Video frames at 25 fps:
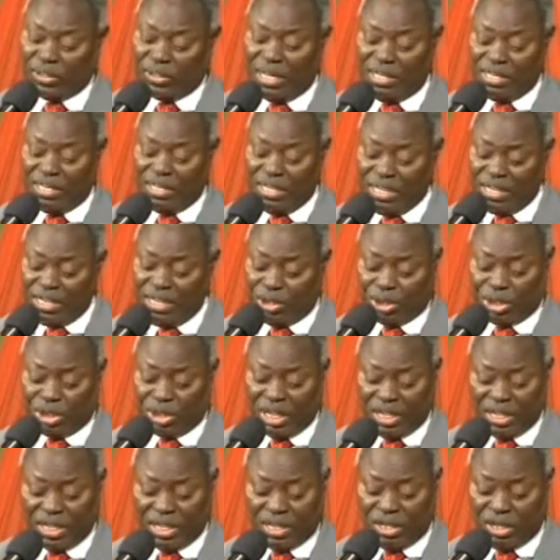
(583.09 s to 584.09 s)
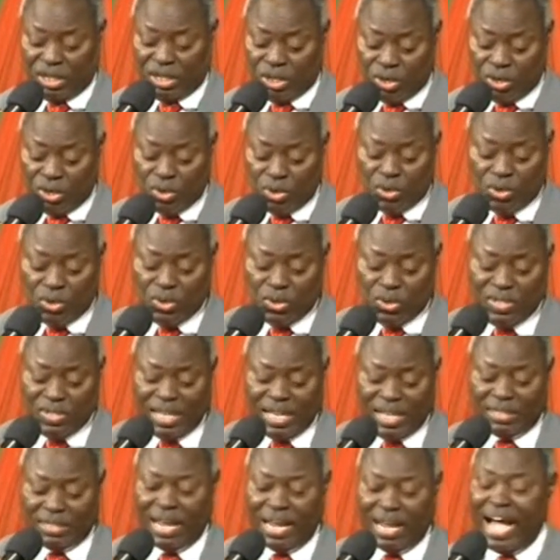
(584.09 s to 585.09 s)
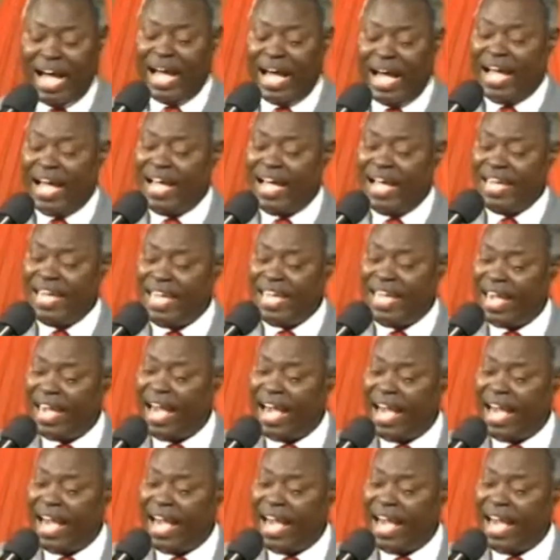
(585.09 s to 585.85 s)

and ye shall know that I